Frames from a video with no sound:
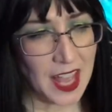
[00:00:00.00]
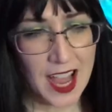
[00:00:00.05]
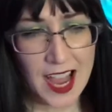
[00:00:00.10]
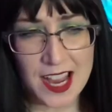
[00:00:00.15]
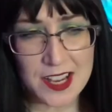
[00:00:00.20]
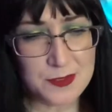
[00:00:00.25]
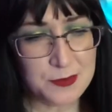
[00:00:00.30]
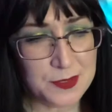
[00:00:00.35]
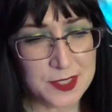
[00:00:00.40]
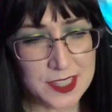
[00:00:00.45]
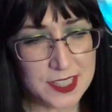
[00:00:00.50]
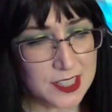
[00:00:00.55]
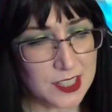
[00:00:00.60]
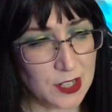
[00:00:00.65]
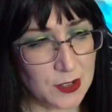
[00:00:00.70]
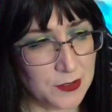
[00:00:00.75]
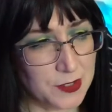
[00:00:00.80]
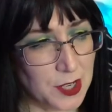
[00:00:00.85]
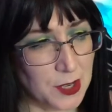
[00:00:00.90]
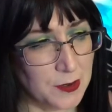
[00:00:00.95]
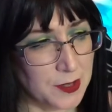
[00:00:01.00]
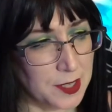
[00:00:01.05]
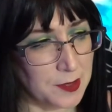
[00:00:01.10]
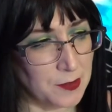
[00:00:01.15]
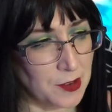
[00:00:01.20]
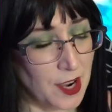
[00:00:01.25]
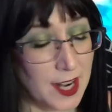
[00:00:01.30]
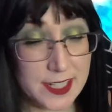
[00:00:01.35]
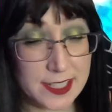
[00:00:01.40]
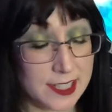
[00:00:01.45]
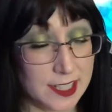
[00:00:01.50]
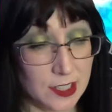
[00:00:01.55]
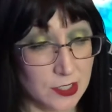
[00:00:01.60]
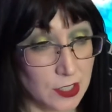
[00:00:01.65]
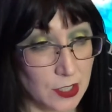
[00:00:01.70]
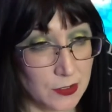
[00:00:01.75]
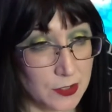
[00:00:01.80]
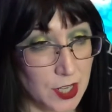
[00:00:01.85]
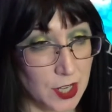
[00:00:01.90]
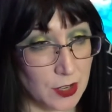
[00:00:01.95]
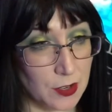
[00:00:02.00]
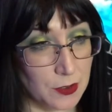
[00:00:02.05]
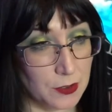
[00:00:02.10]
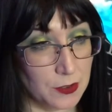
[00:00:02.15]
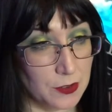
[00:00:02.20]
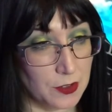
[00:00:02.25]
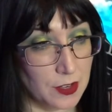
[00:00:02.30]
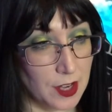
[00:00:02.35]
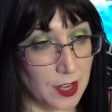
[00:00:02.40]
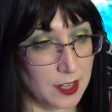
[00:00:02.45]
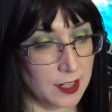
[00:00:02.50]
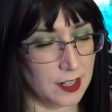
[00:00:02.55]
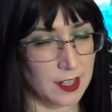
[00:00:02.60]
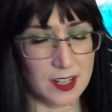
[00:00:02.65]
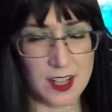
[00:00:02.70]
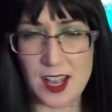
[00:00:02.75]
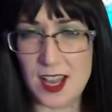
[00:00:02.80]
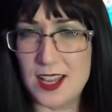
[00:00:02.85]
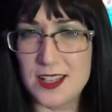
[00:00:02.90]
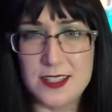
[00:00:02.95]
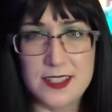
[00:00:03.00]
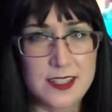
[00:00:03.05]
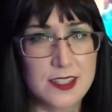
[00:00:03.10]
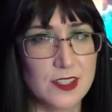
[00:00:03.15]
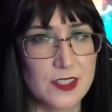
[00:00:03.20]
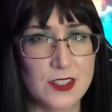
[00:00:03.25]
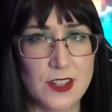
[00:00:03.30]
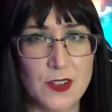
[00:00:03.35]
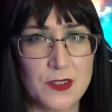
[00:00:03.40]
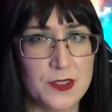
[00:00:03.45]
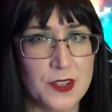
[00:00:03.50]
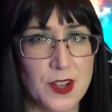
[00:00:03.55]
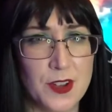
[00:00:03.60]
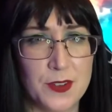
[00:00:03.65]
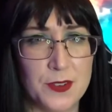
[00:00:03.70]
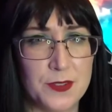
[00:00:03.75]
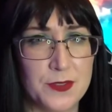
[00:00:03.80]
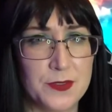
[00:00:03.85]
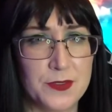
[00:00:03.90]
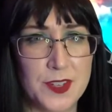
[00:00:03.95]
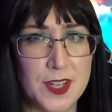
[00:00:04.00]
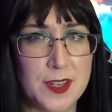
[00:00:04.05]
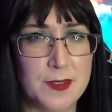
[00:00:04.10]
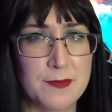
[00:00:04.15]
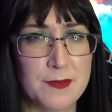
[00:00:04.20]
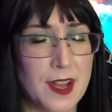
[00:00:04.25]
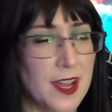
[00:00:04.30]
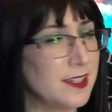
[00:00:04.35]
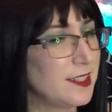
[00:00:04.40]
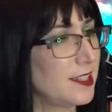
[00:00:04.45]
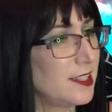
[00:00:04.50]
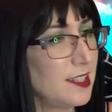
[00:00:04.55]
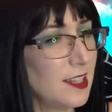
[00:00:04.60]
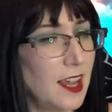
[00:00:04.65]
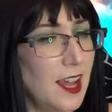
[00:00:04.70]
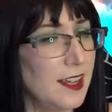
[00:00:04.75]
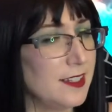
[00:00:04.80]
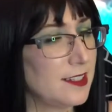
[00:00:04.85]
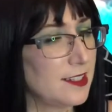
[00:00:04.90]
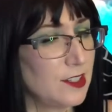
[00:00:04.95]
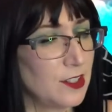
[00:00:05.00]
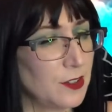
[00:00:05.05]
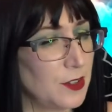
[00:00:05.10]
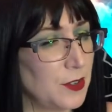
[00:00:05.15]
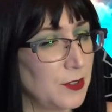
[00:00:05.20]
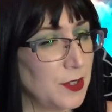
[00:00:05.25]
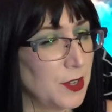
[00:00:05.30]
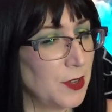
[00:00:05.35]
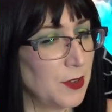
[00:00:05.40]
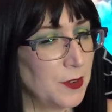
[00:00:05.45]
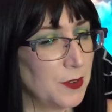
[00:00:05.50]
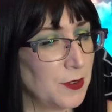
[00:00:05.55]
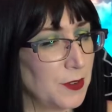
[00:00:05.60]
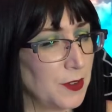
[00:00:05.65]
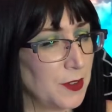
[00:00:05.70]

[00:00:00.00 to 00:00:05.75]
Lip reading: I really don't know anymore. I still don't know. I still don't know, fam. I still don't know.